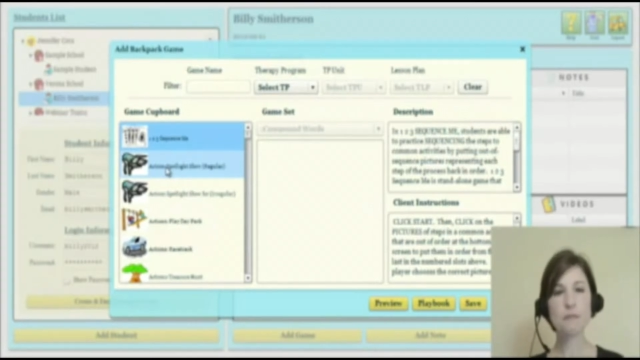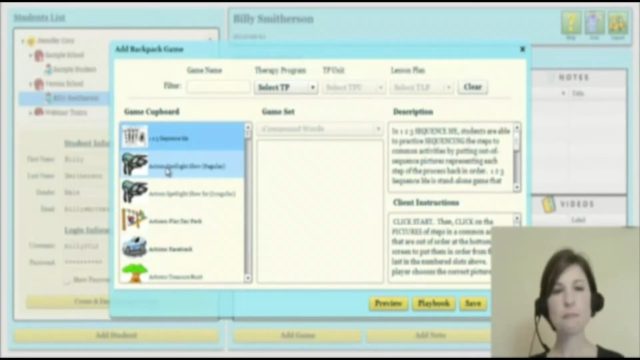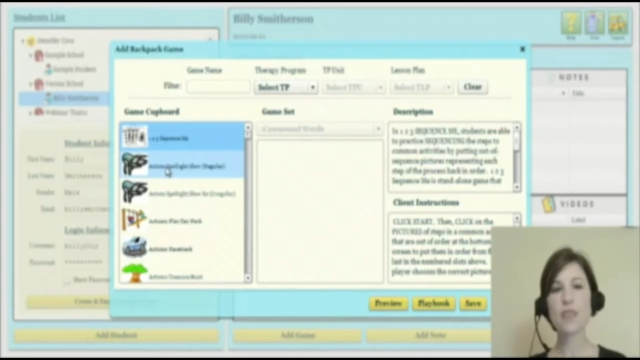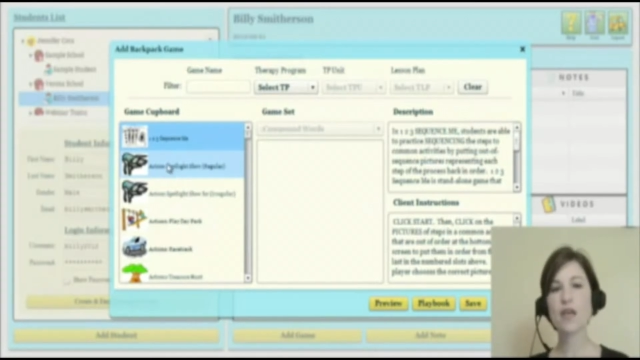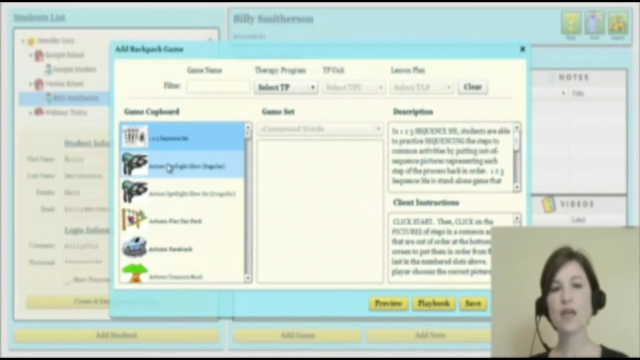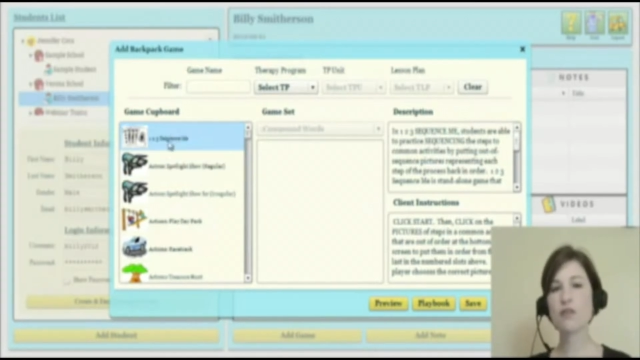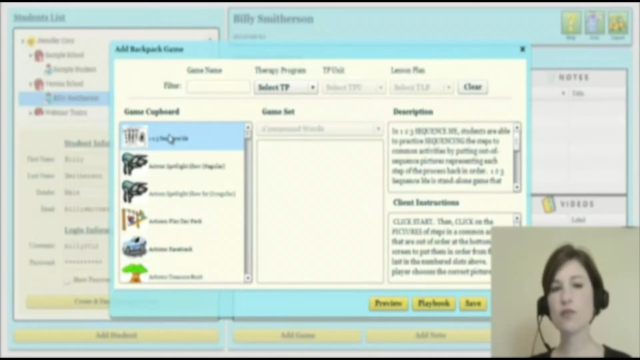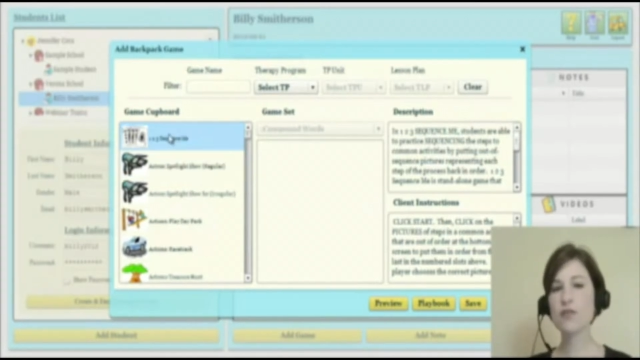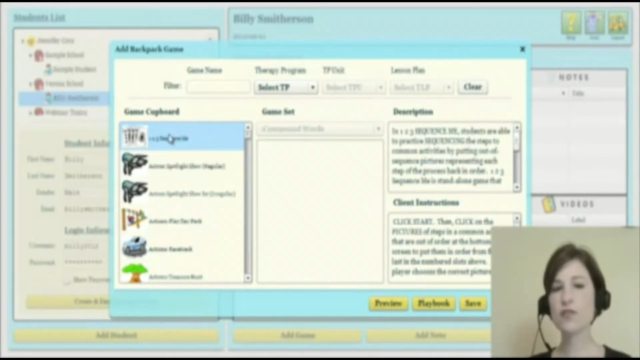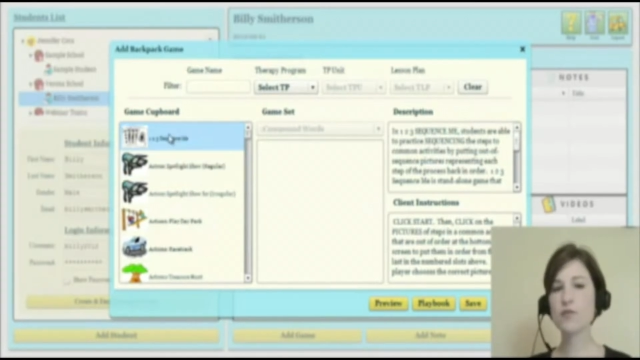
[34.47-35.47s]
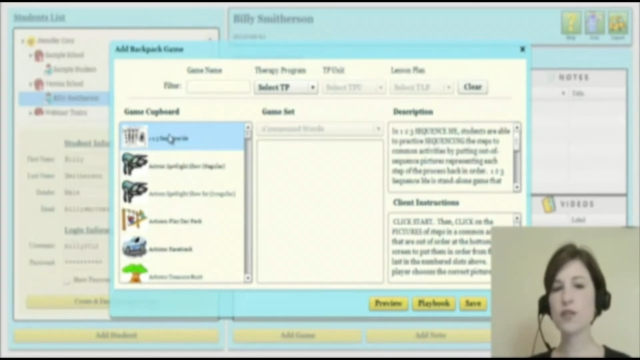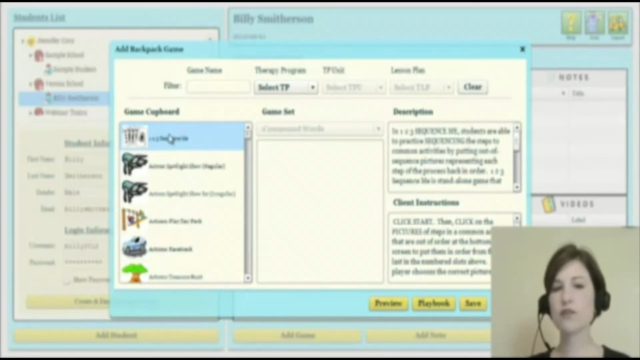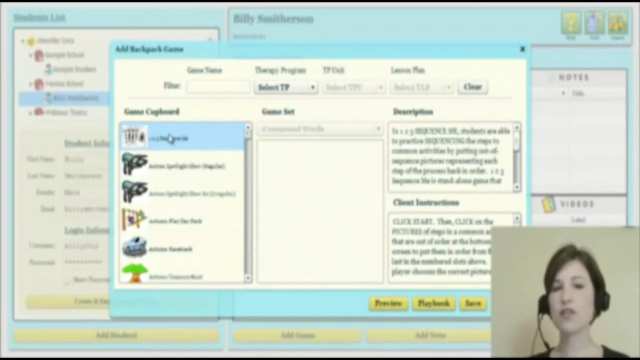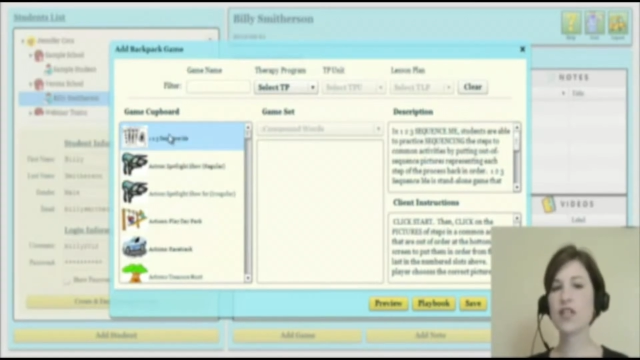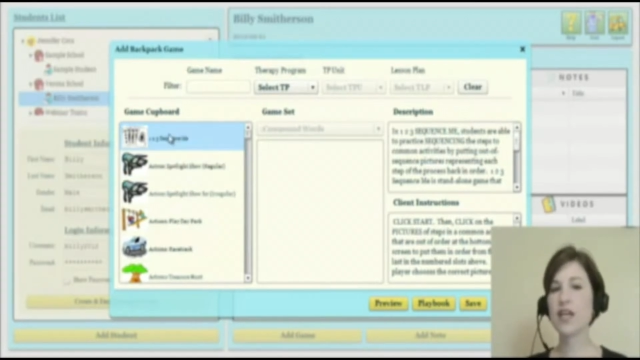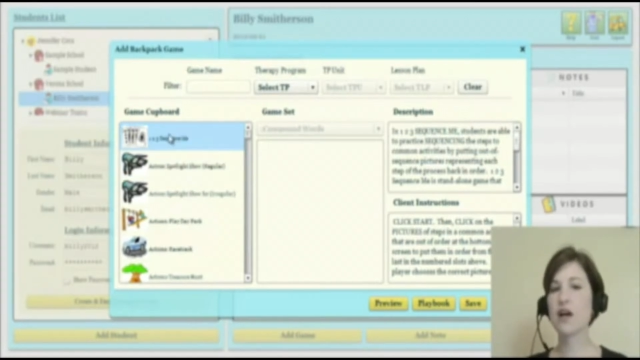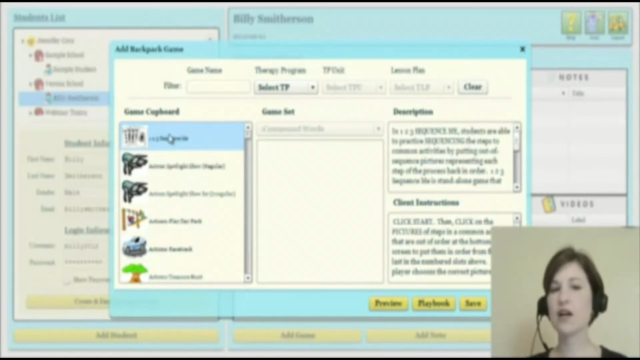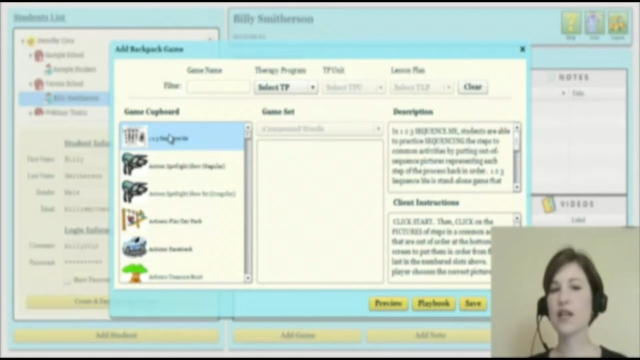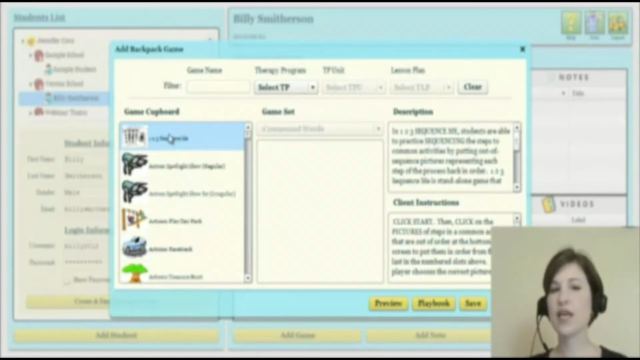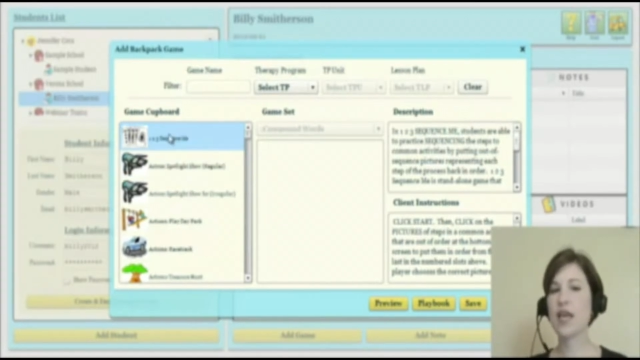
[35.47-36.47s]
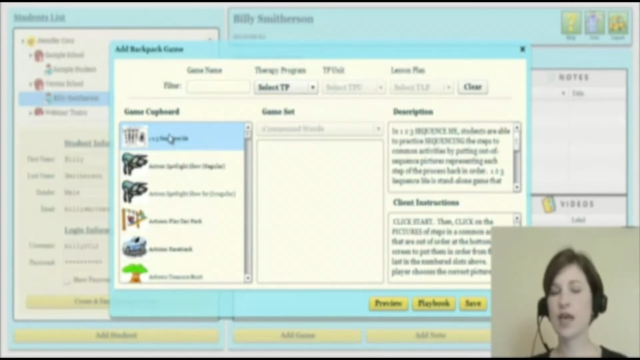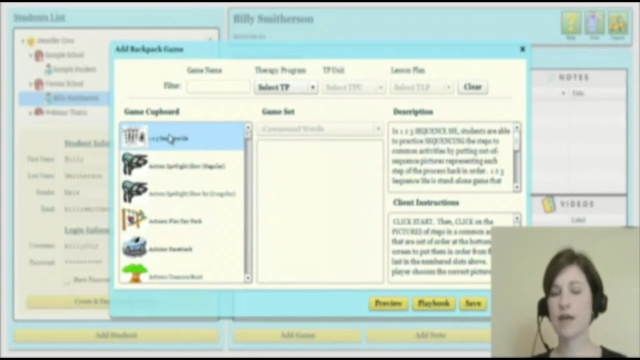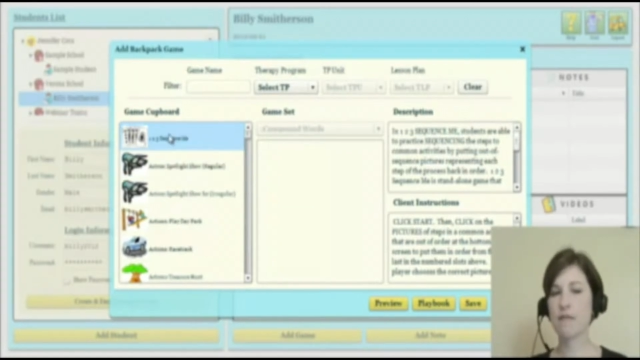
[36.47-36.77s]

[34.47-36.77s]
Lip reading: You'll notice when you click on a game